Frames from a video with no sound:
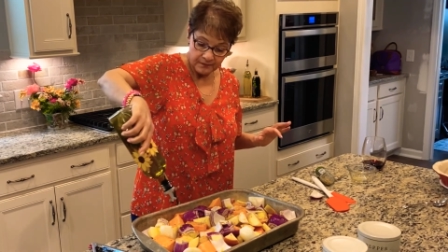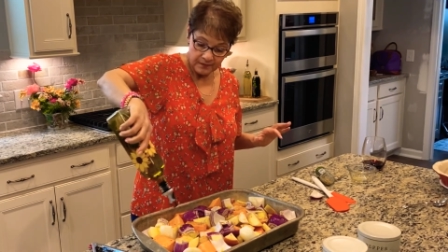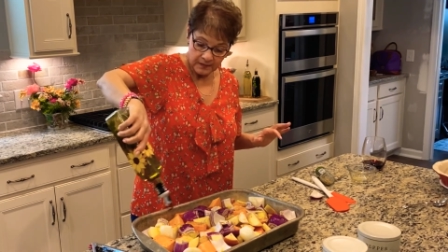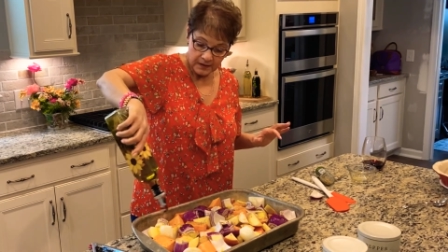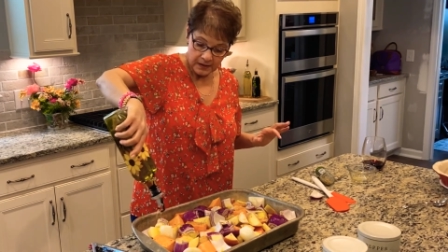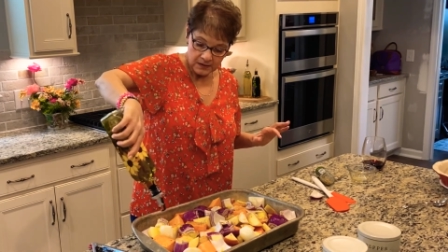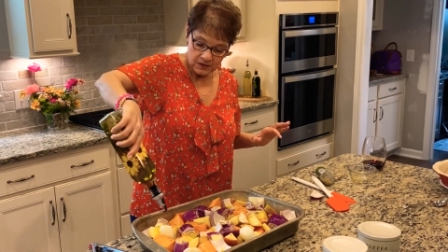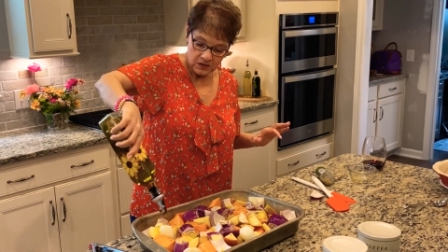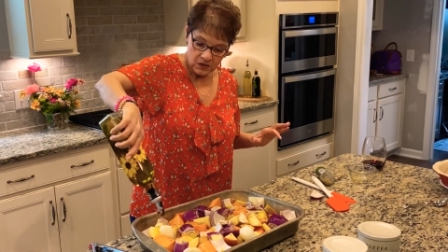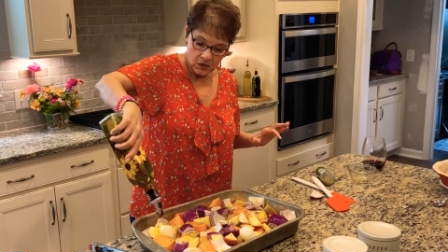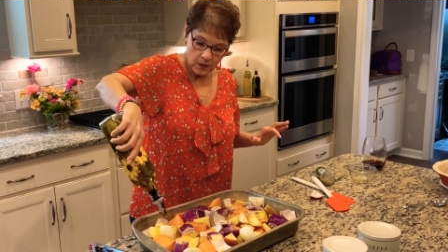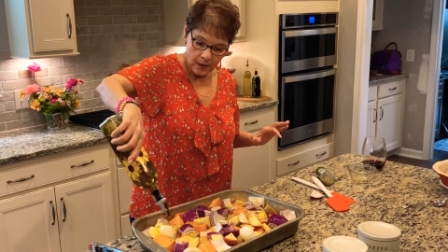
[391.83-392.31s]

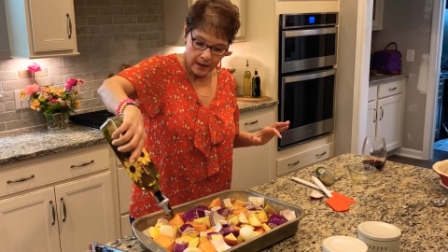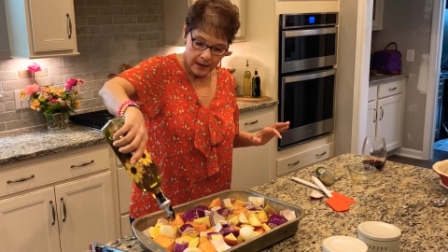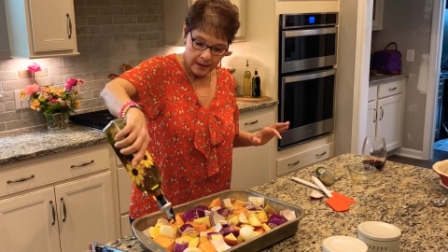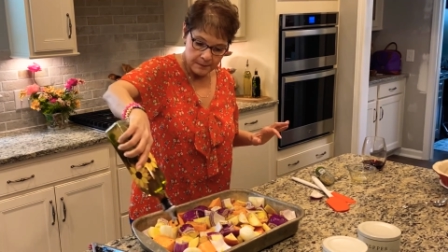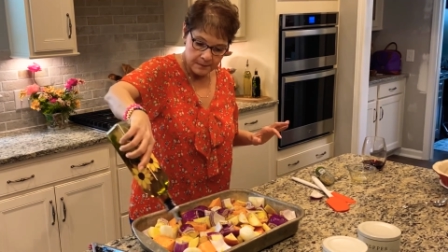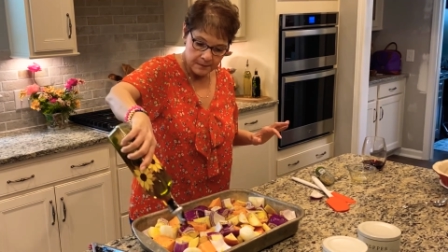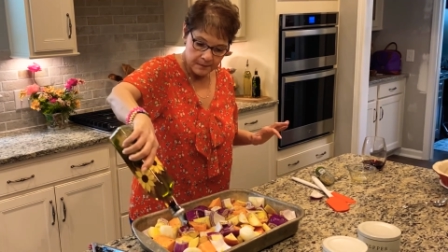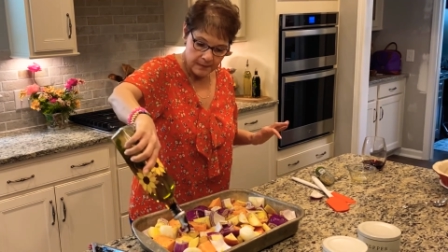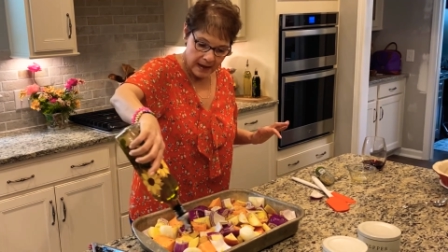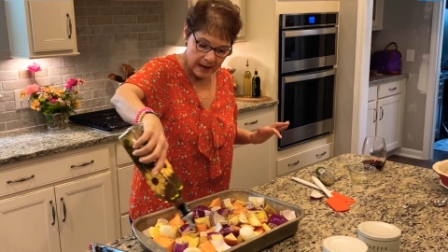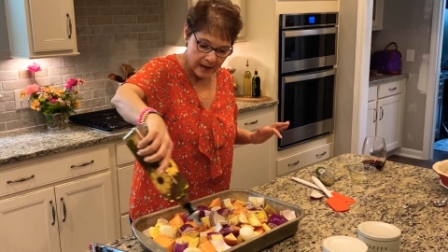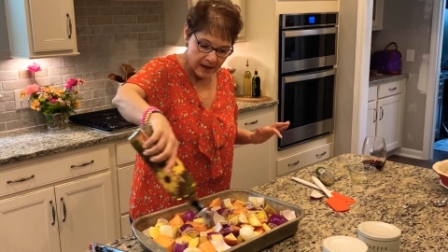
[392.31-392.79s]
so I'm
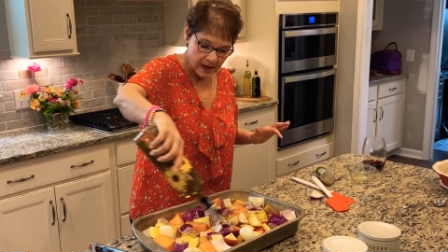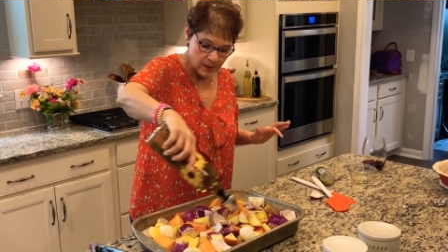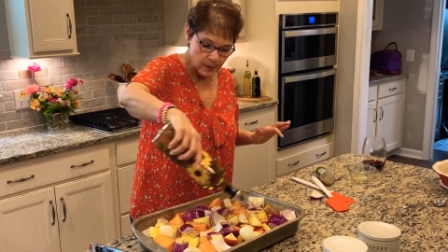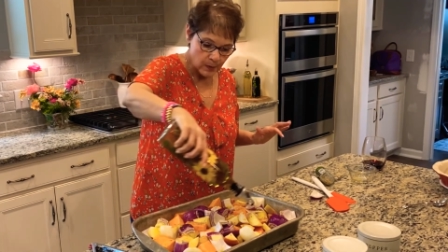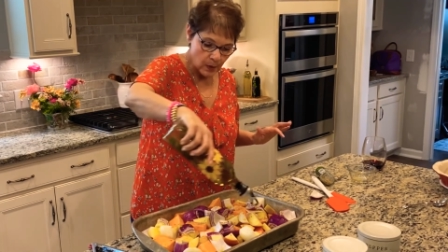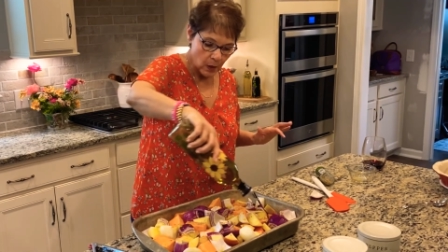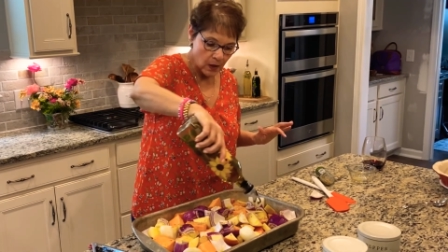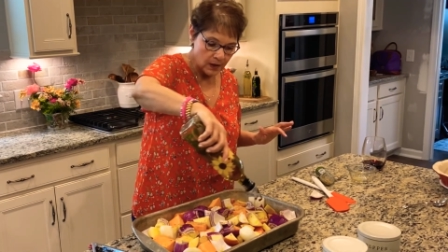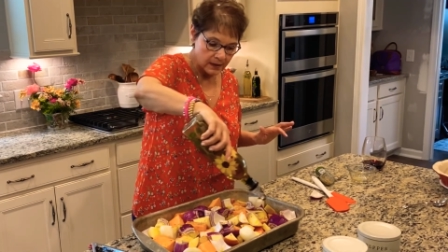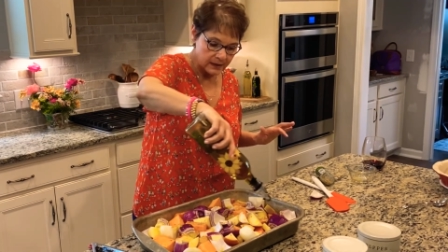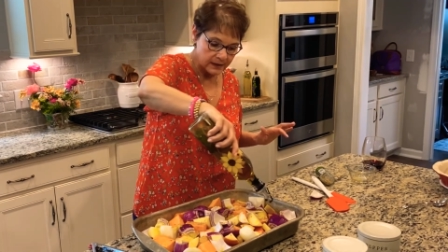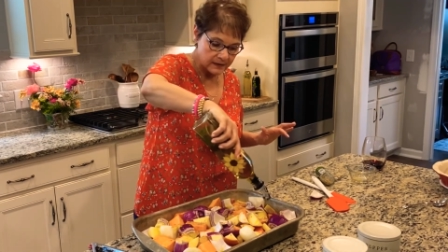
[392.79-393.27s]

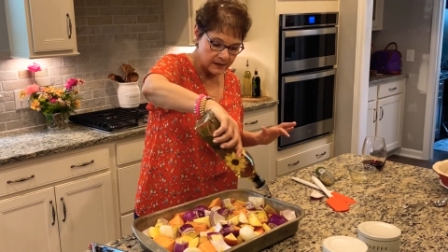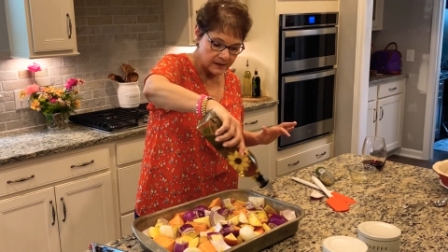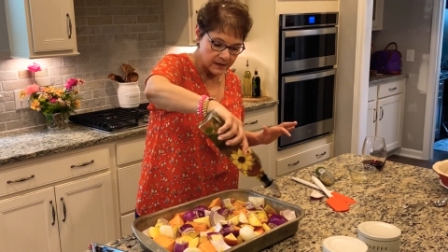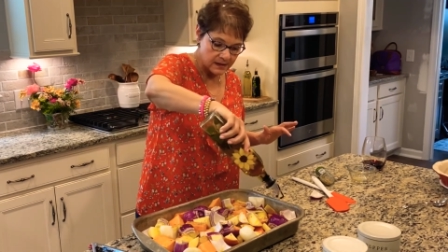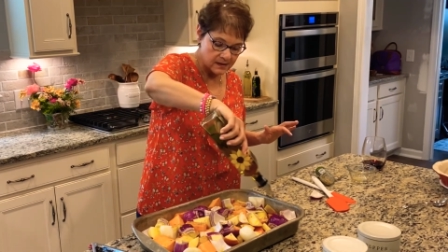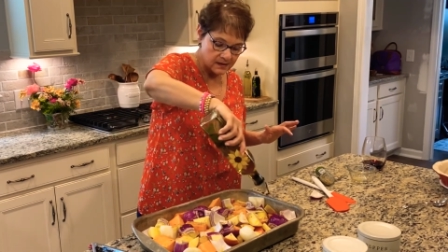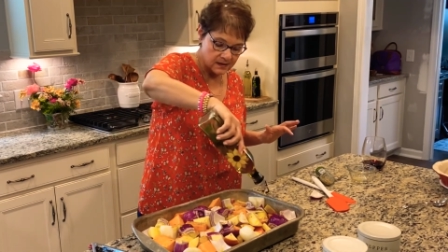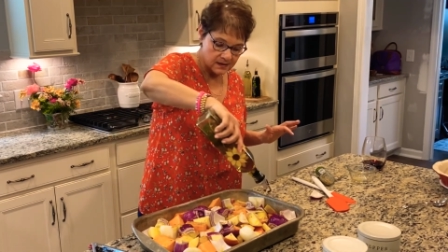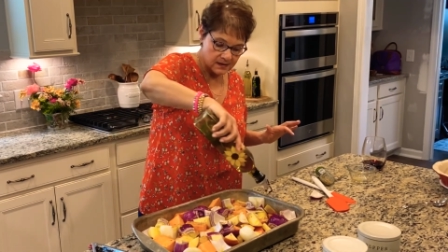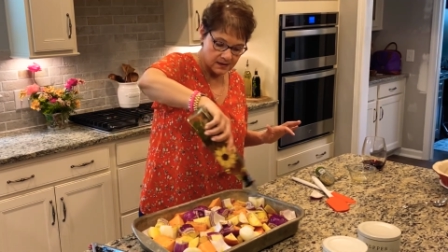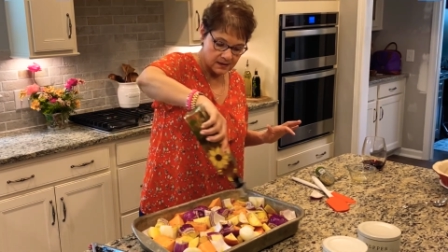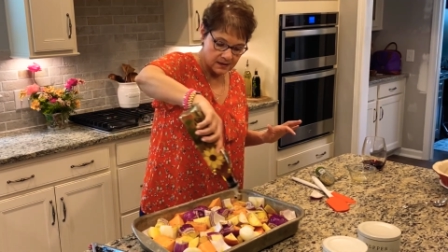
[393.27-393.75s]
eyeballing
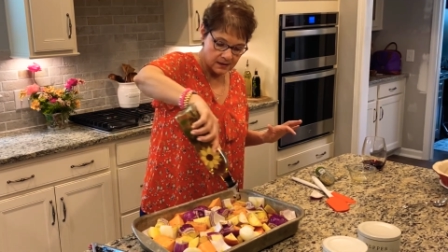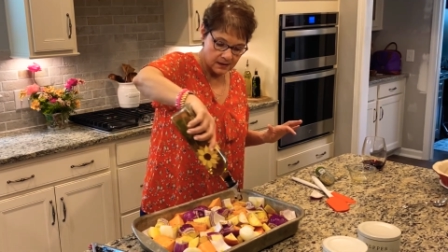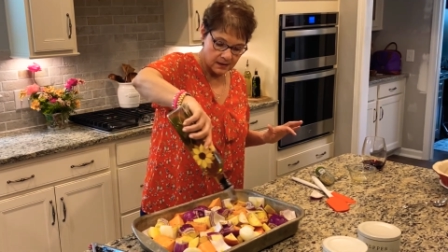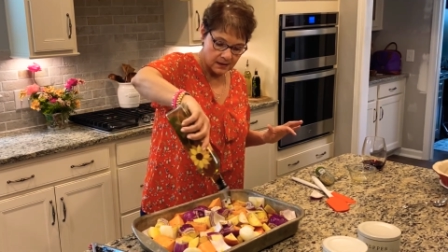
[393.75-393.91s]
this.